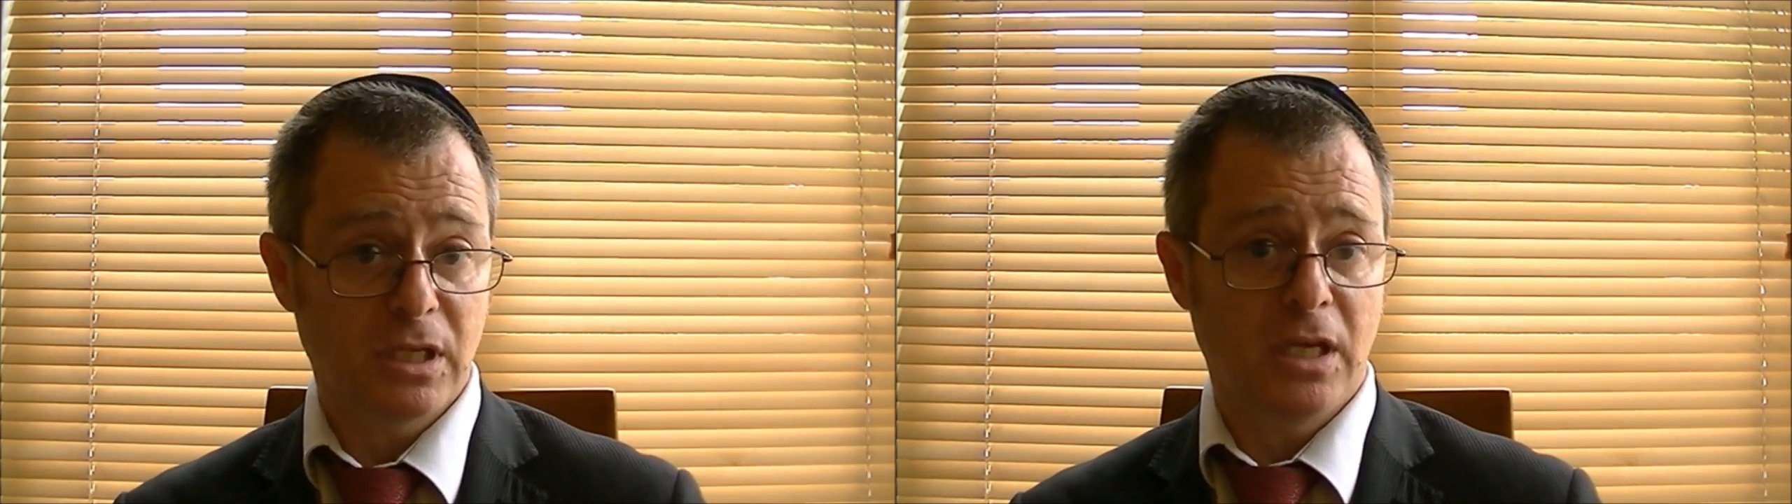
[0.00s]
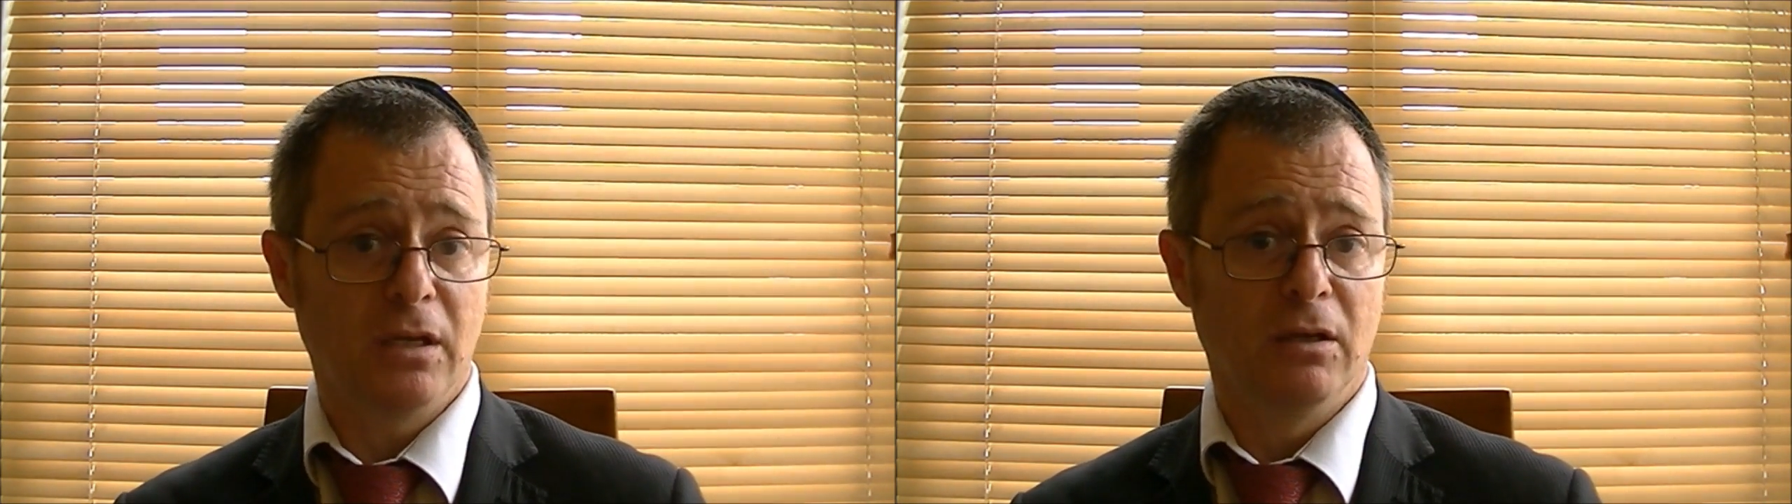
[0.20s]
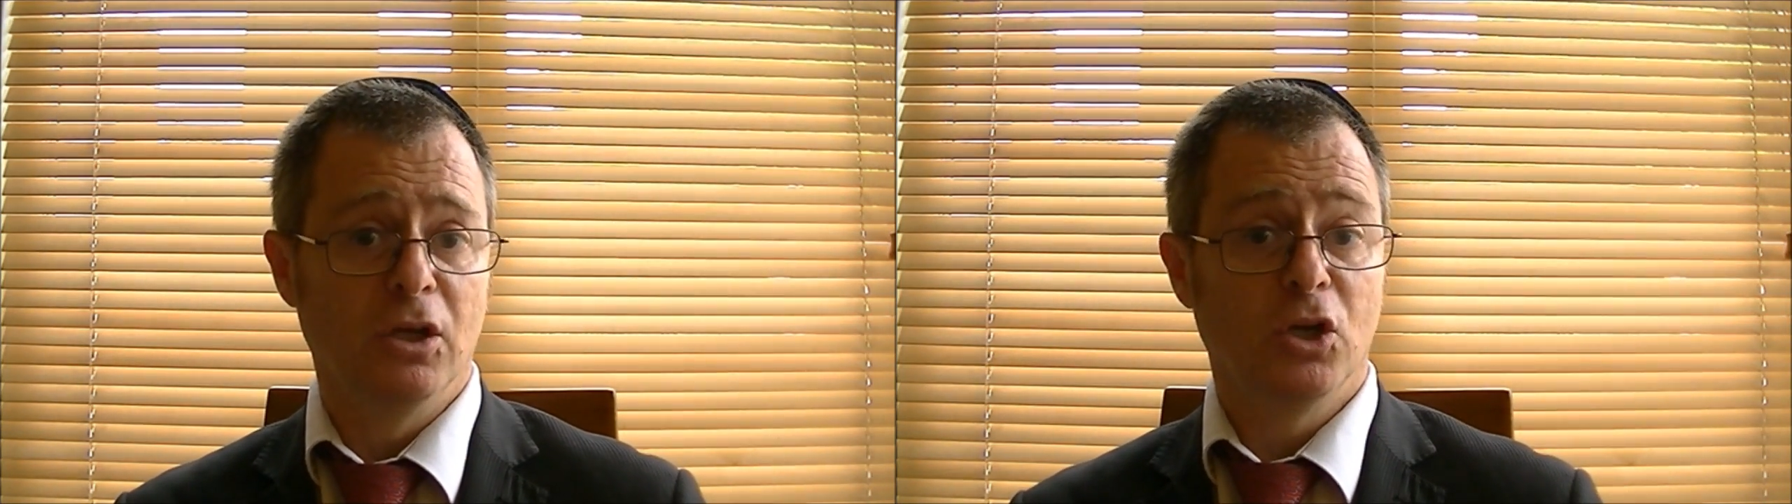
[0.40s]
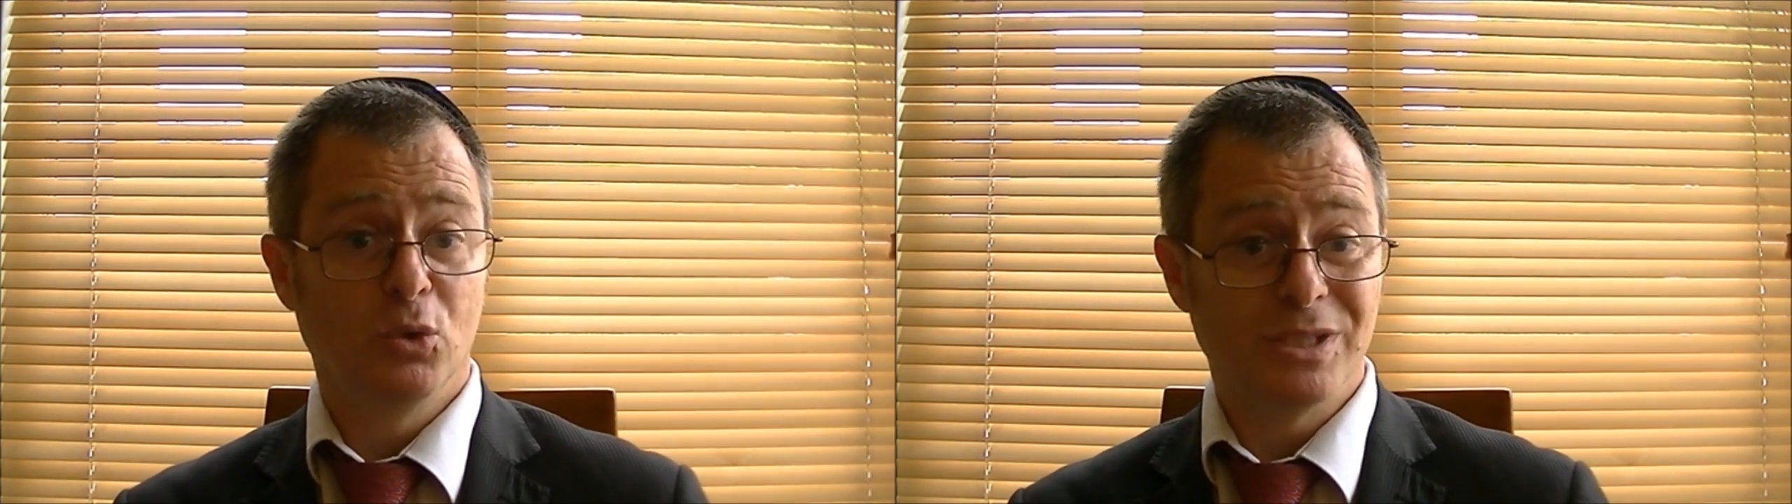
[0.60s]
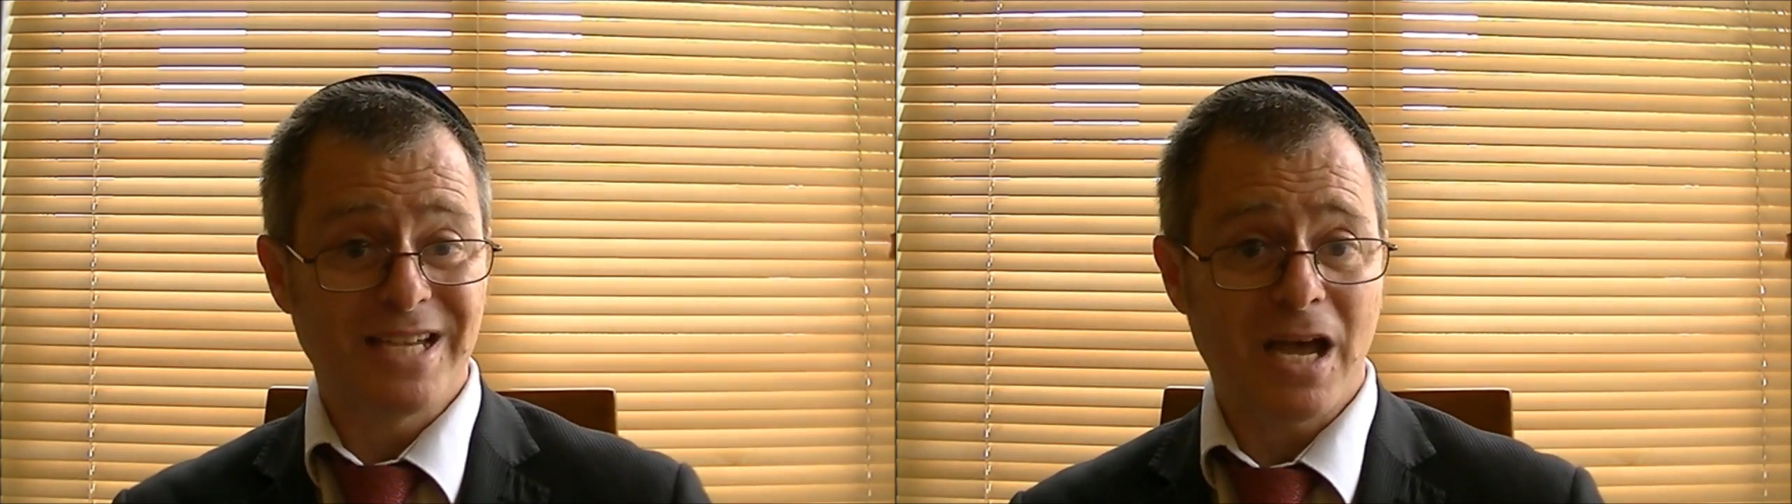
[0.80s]
king
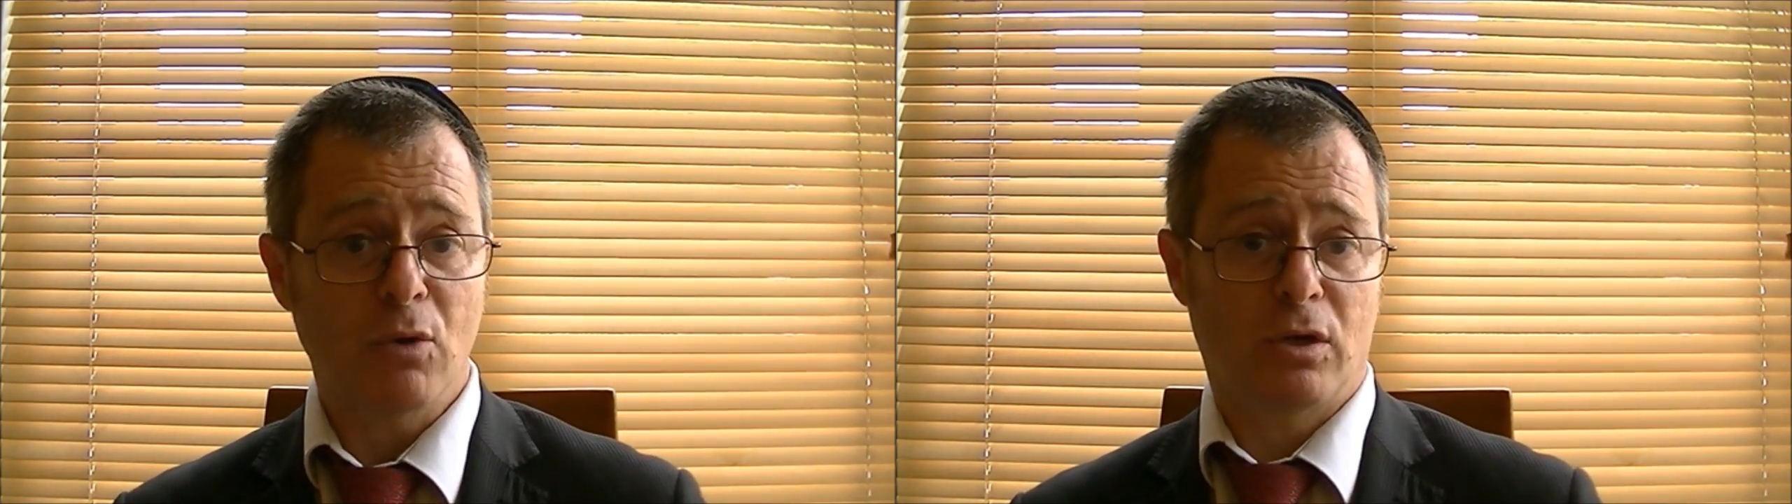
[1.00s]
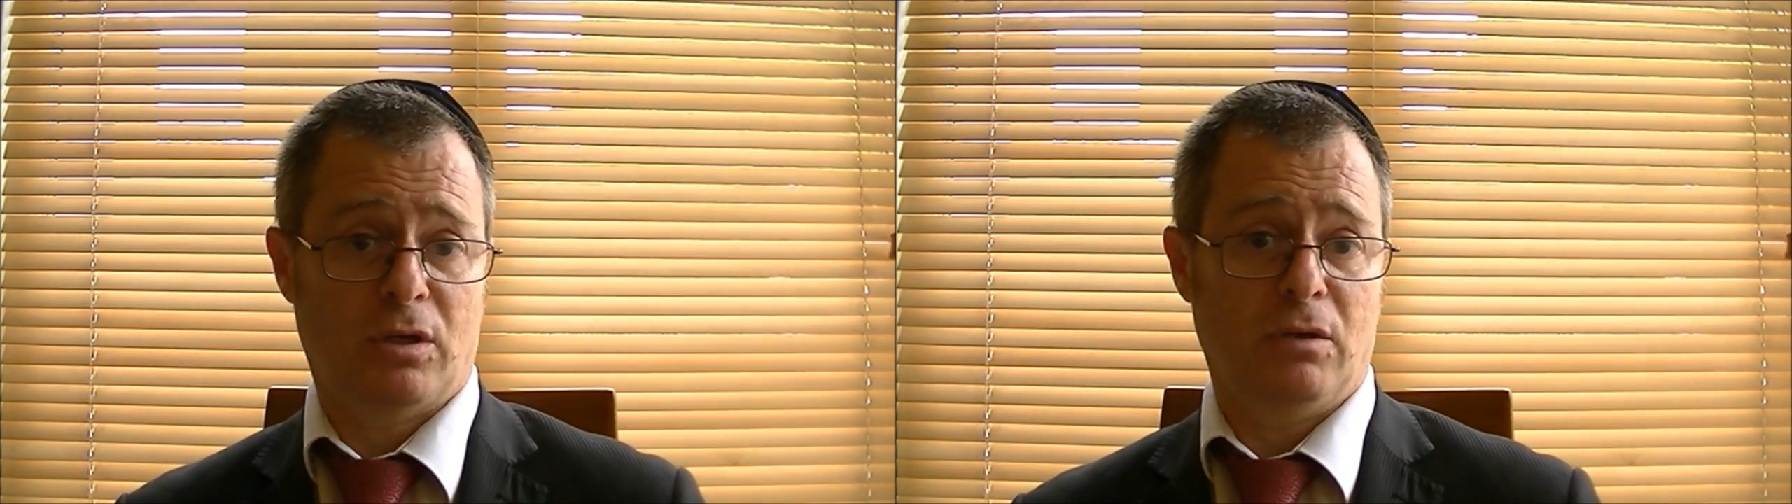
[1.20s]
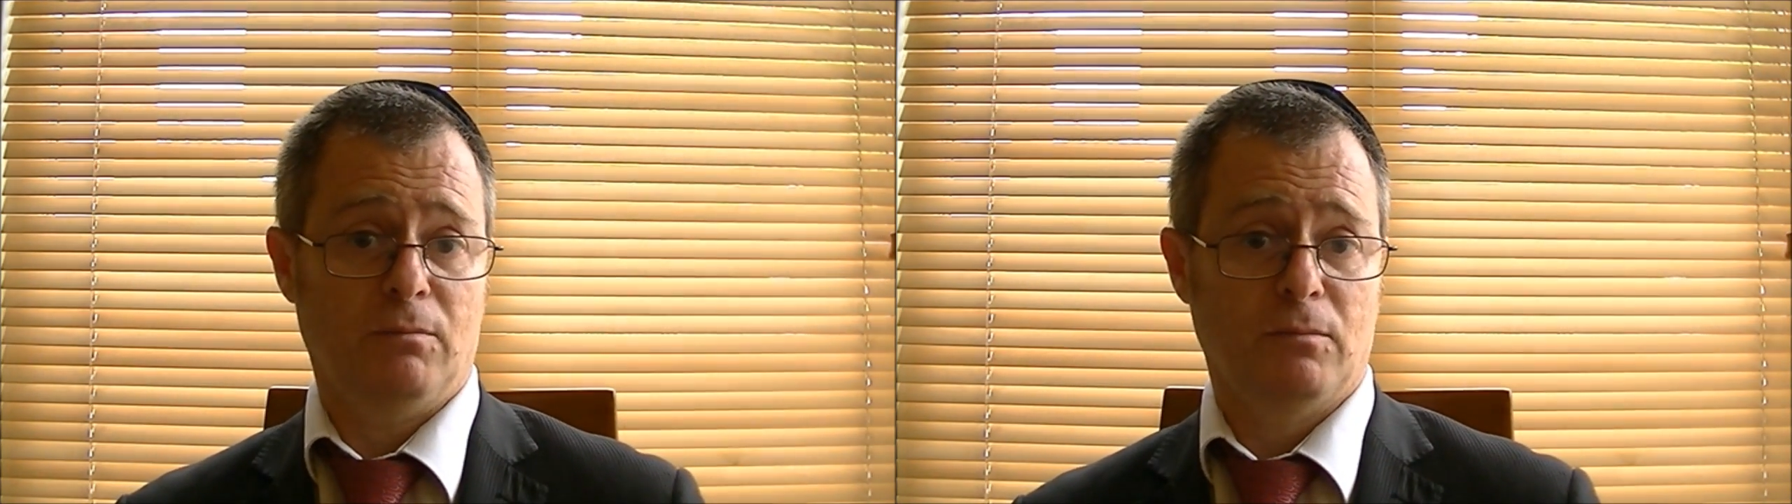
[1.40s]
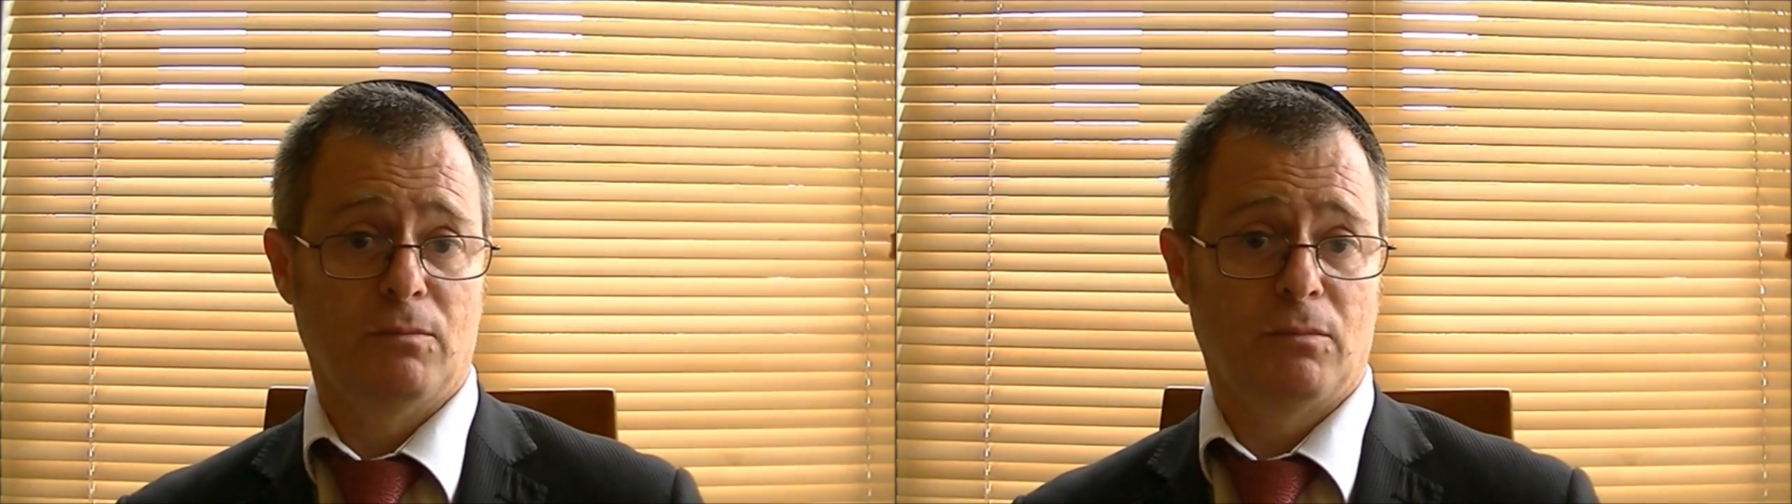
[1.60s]
who is our king.